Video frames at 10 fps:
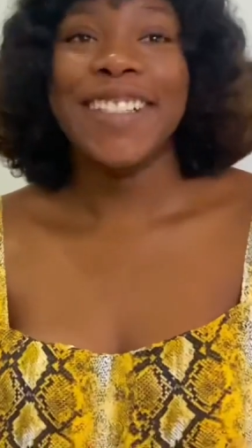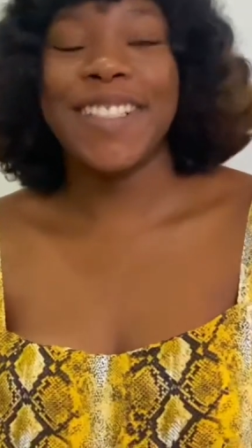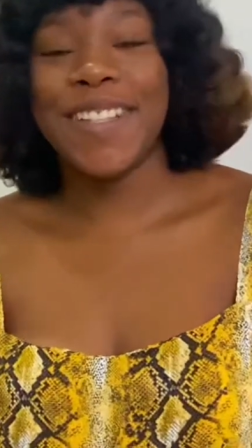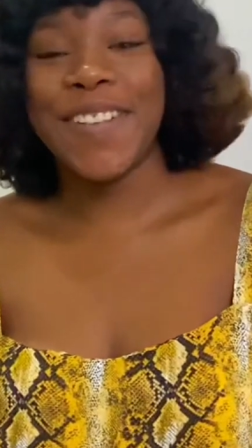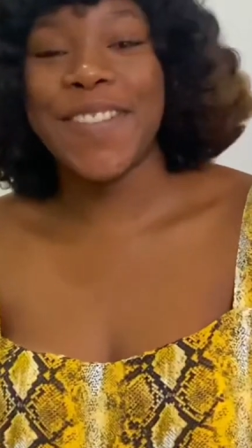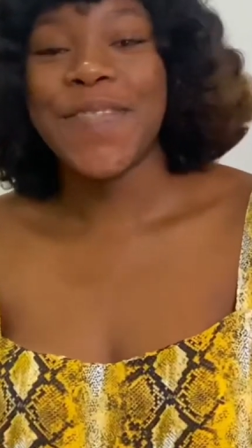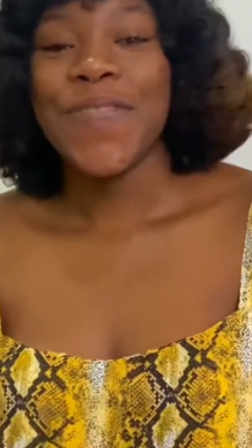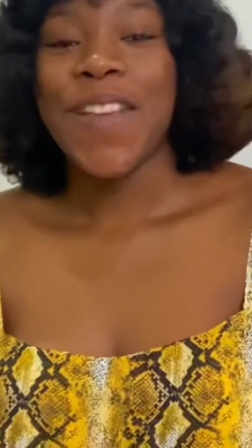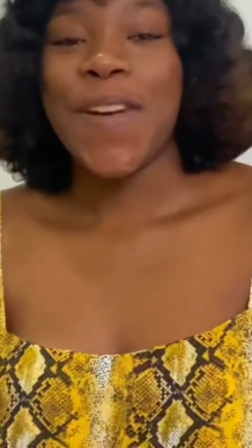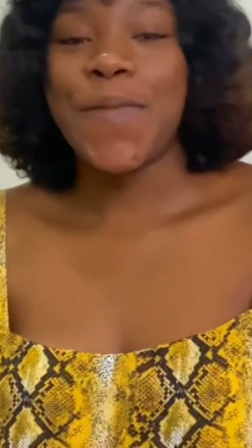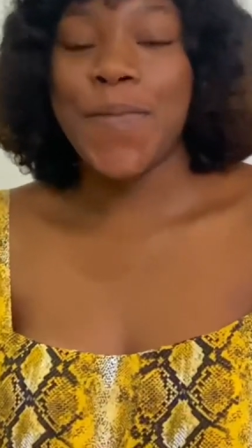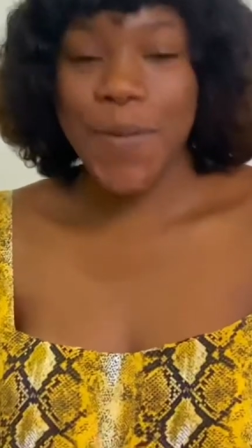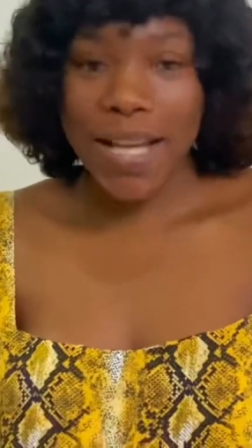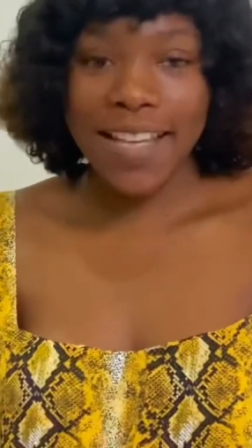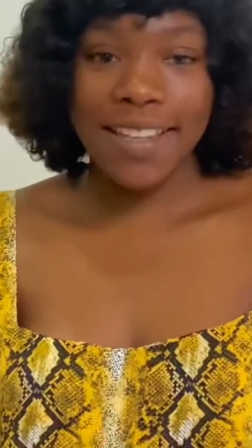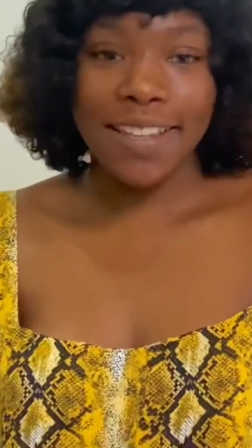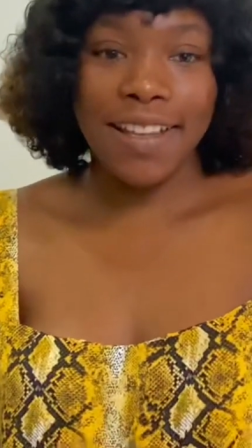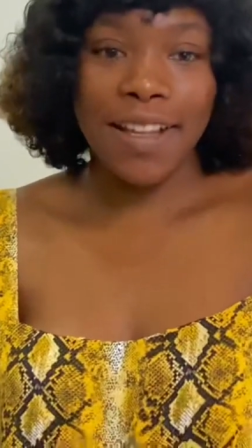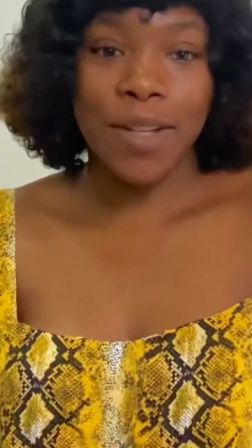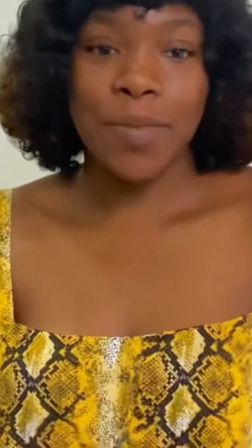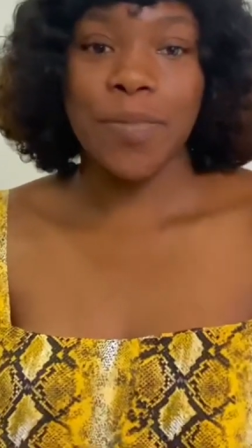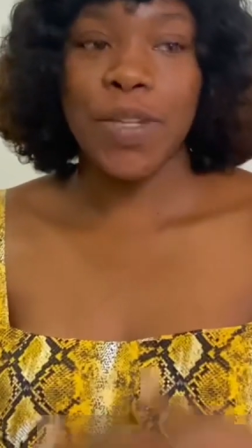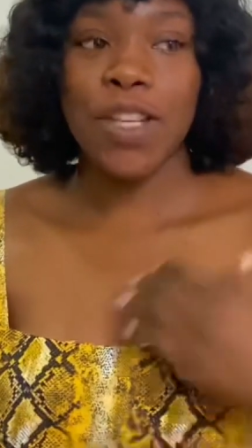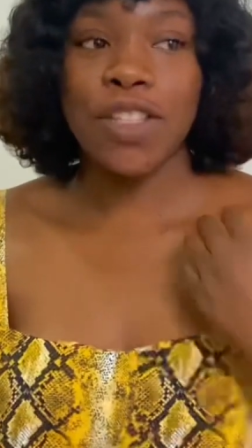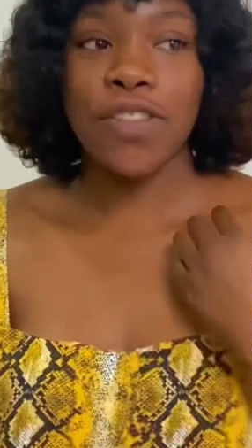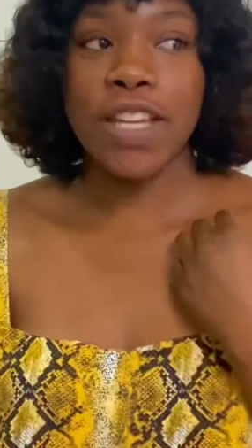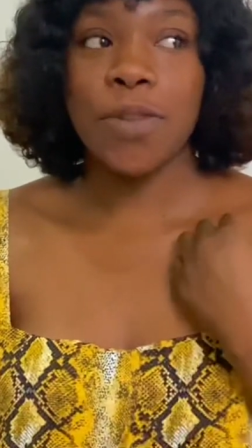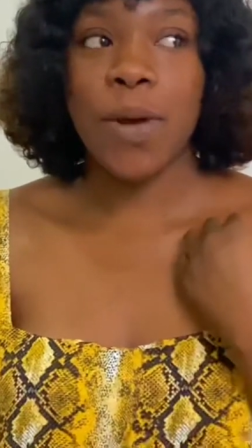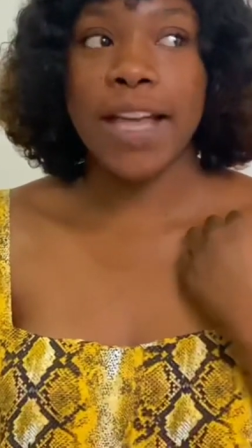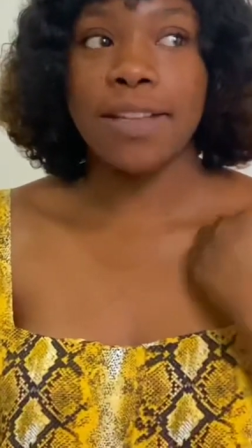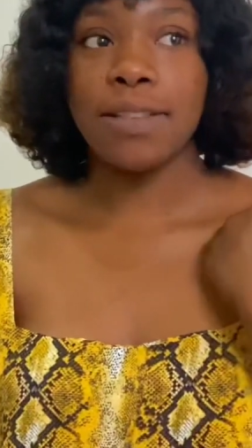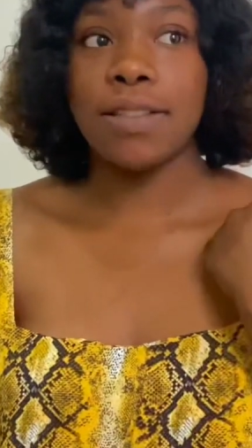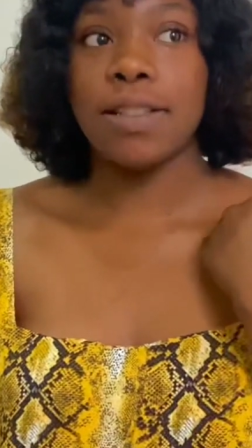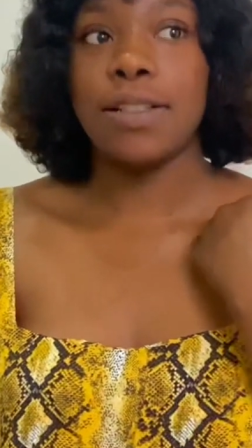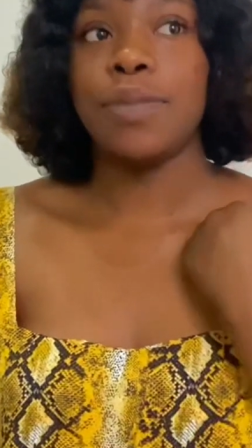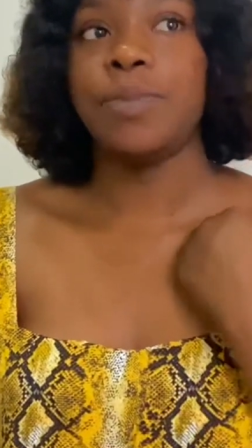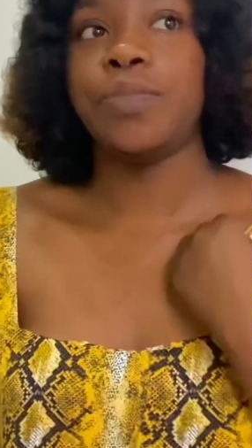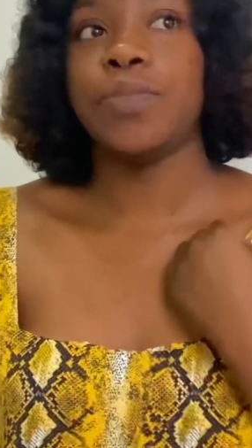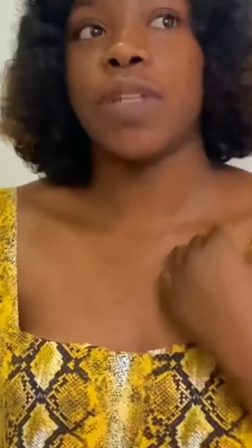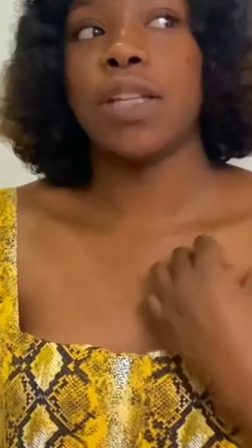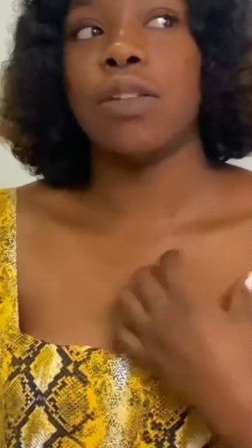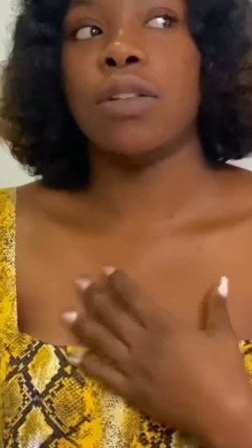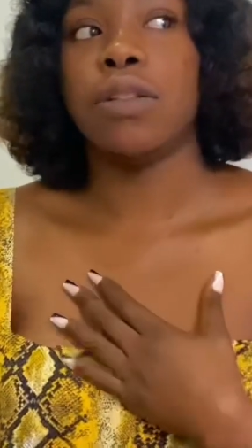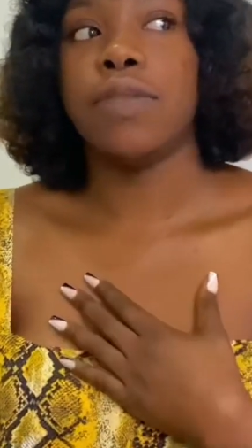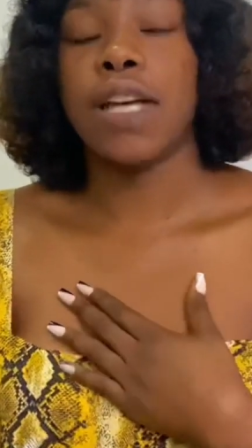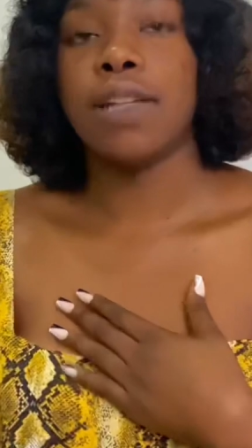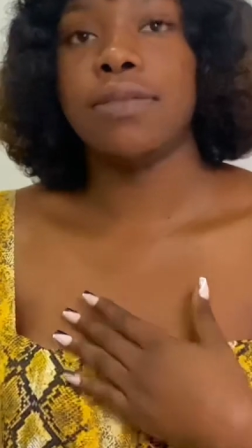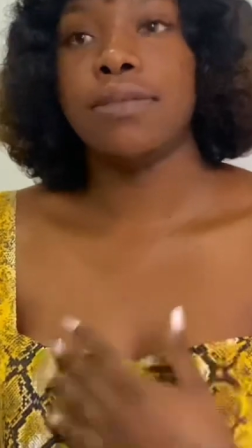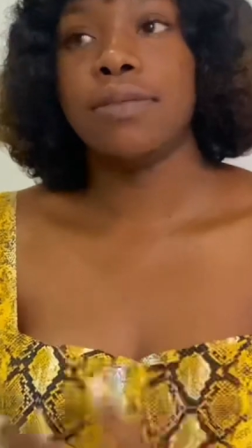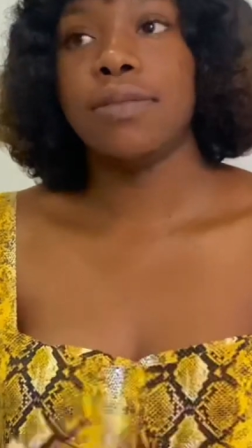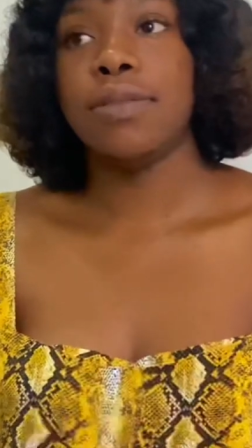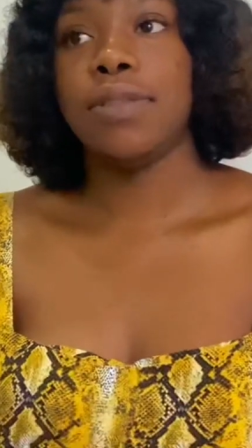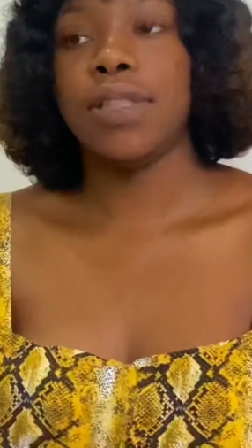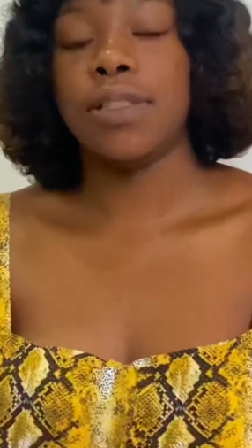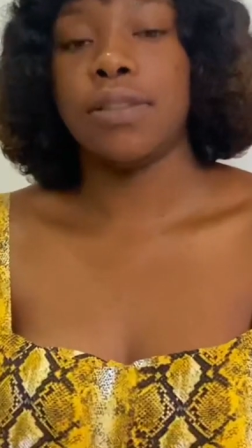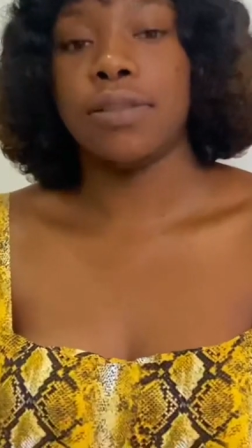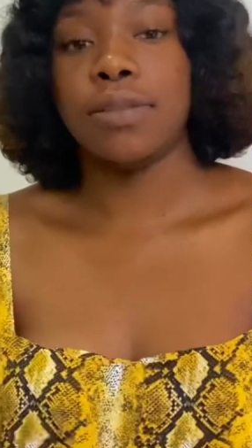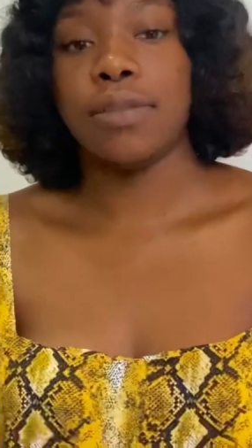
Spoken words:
You know, but because of NYSC and all of that, you know,